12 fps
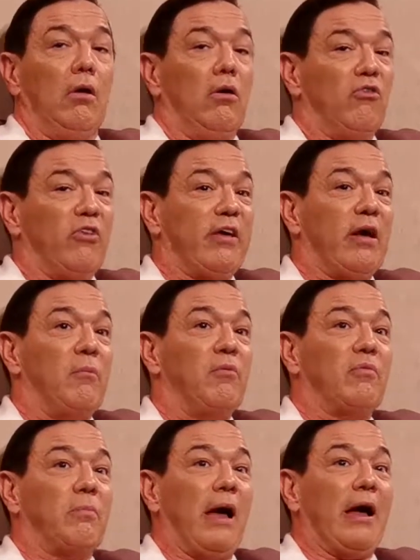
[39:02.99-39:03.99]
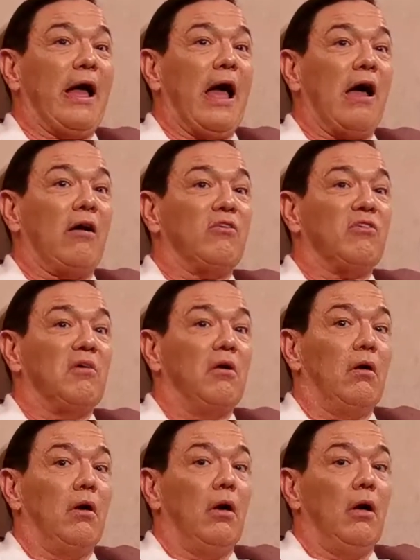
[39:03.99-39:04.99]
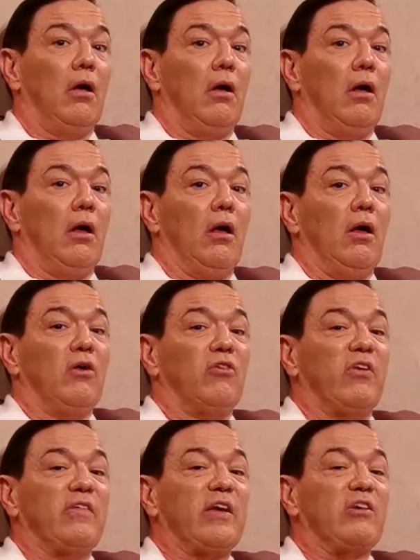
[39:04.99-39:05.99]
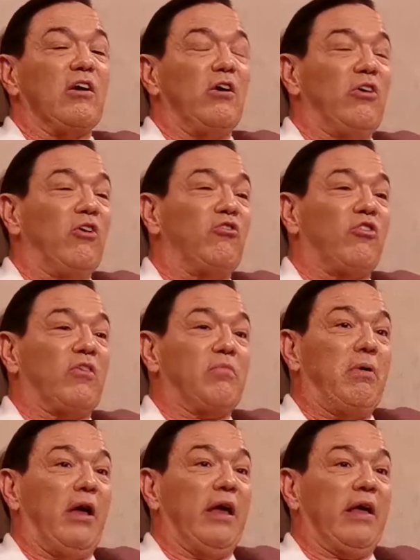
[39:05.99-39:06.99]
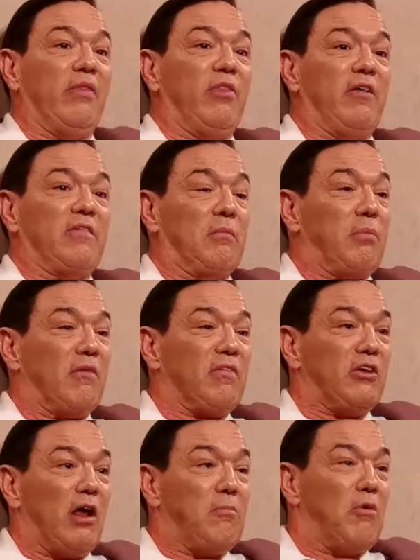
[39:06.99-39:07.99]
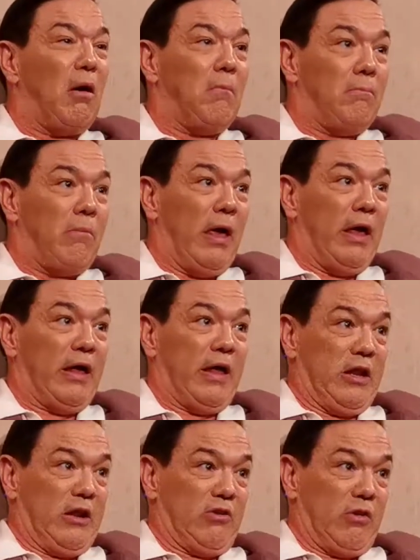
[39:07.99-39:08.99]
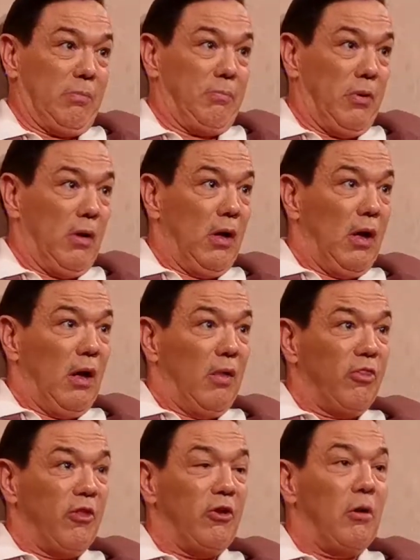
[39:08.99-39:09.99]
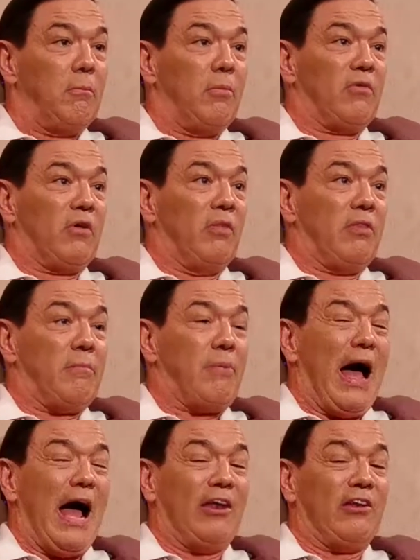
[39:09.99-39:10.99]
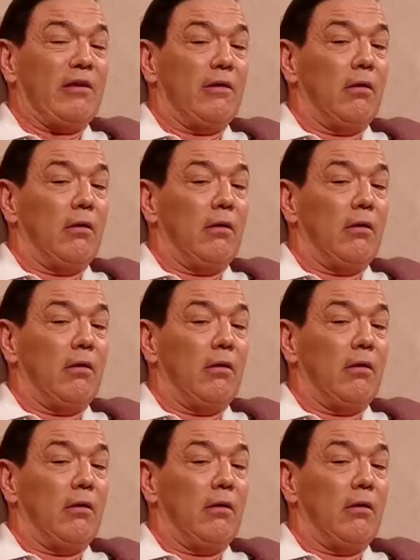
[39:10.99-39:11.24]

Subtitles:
She comes back out. She said, "You're just making this up." I said, "I'm not making it up. The number's on the pad."